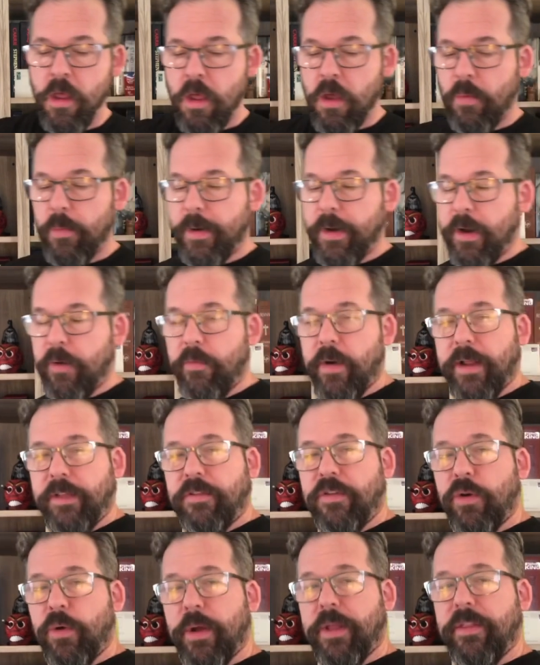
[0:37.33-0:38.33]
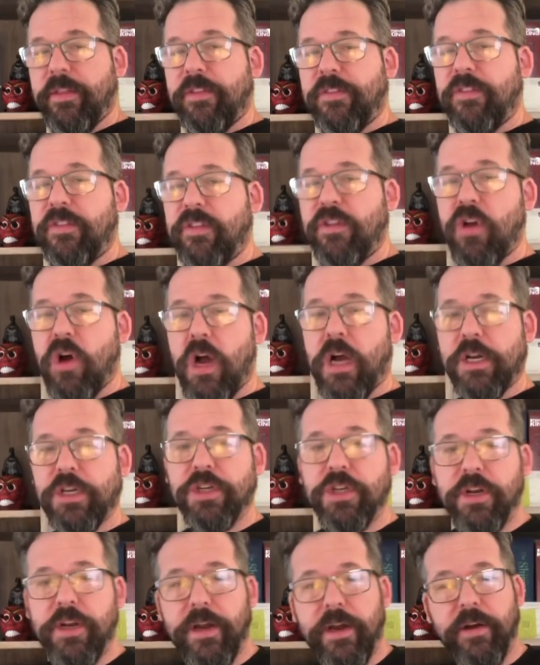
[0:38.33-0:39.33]
gonna get right to it. This is The
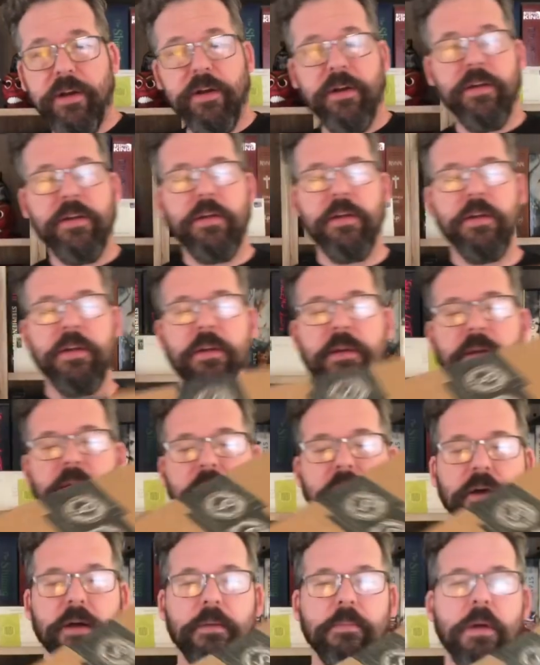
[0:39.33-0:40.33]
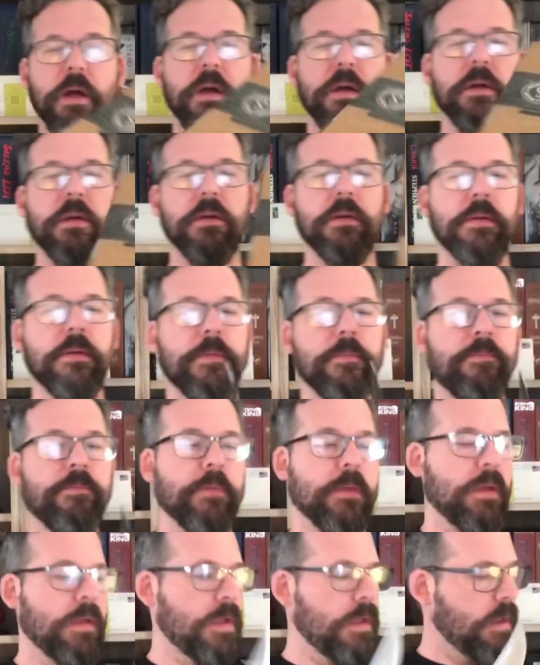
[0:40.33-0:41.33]
Auctioneer um,
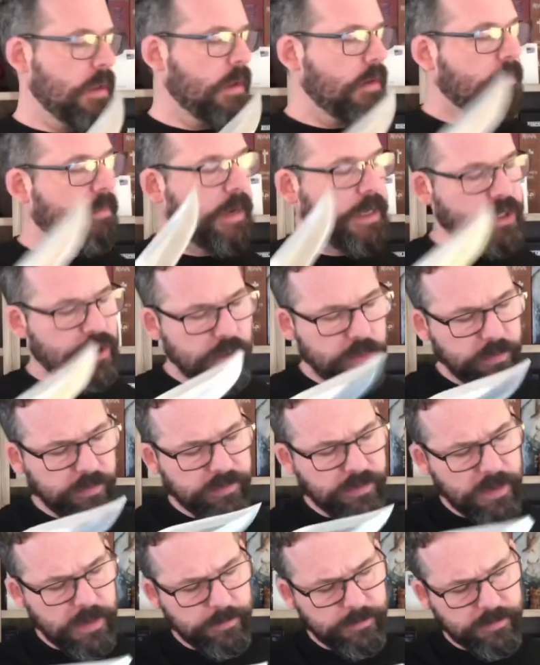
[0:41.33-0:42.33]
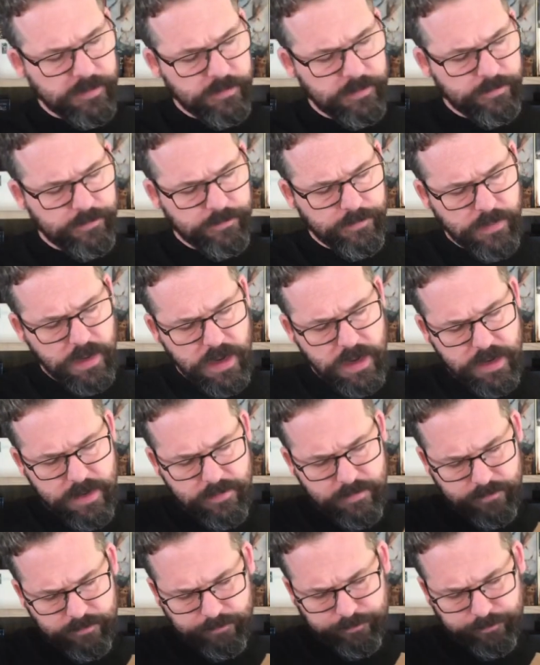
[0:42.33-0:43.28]
by Joan Samson. And